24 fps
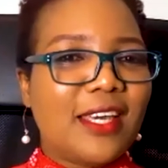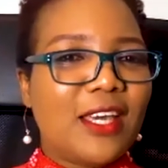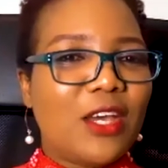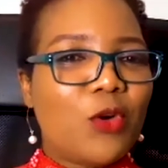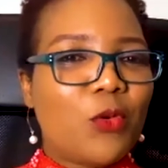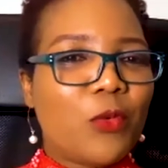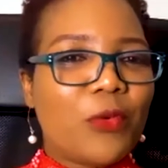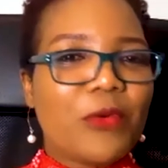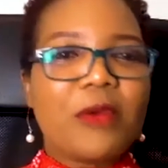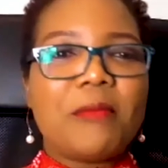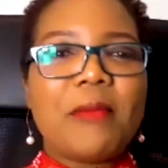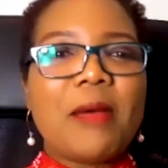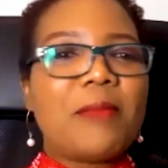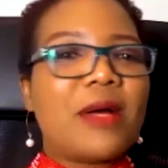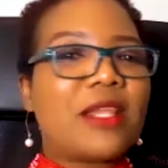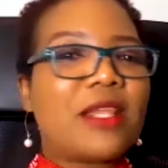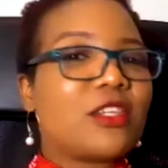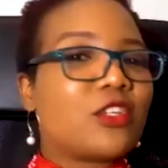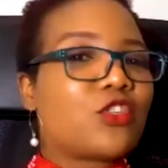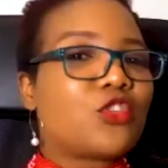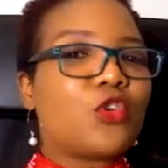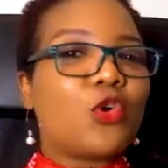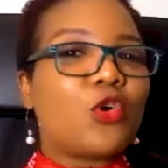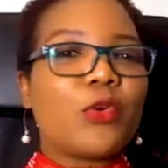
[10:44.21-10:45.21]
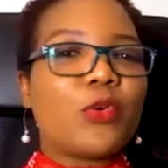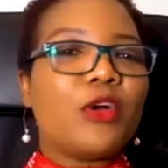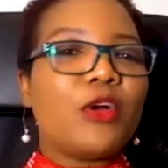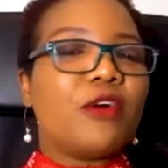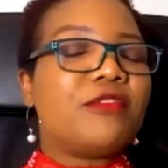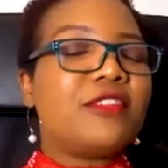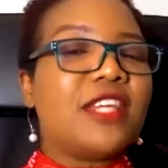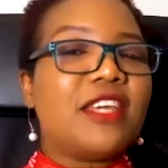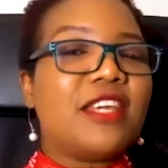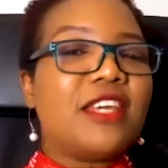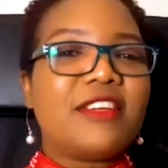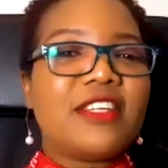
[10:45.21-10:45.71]
We remember the story of
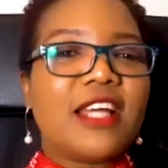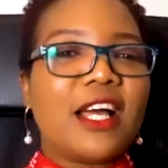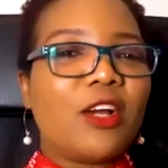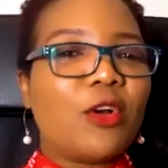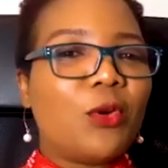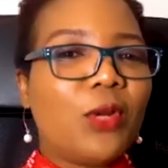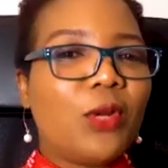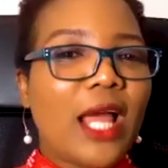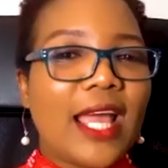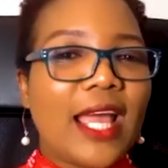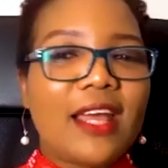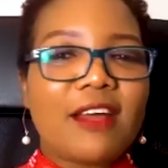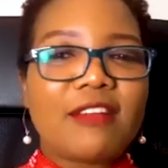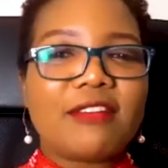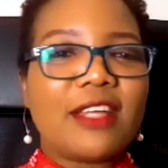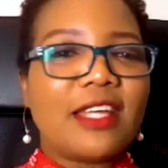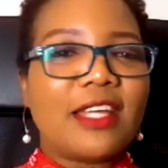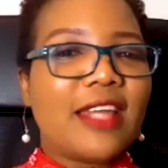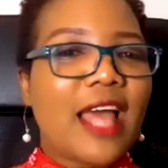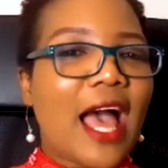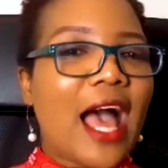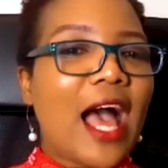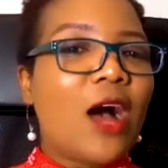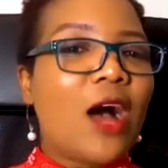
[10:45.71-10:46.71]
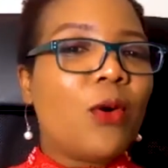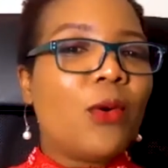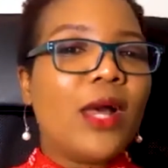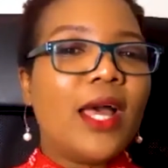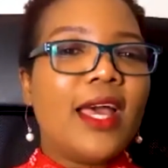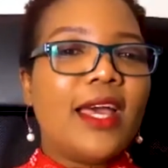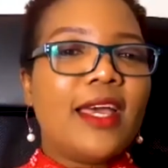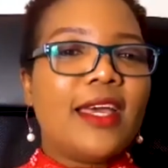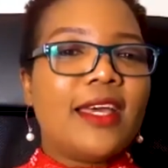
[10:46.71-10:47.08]
David and Goliath and how